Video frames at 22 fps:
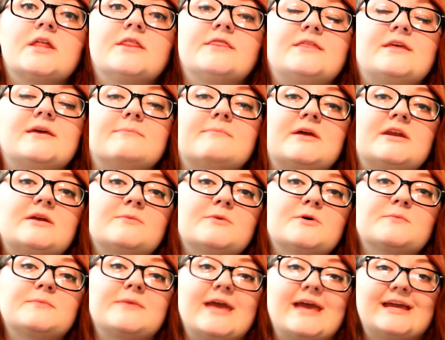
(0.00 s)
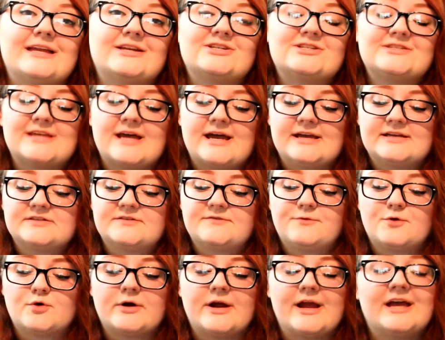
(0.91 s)
The minimum cage size
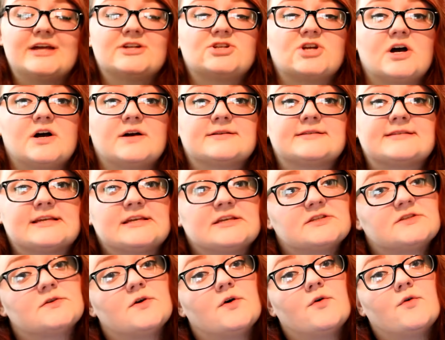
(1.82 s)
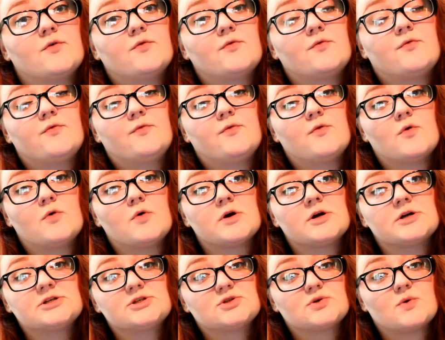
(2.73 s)
for hedgehogs is
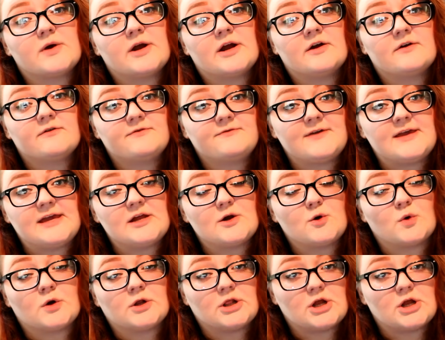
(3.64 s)
four square feet or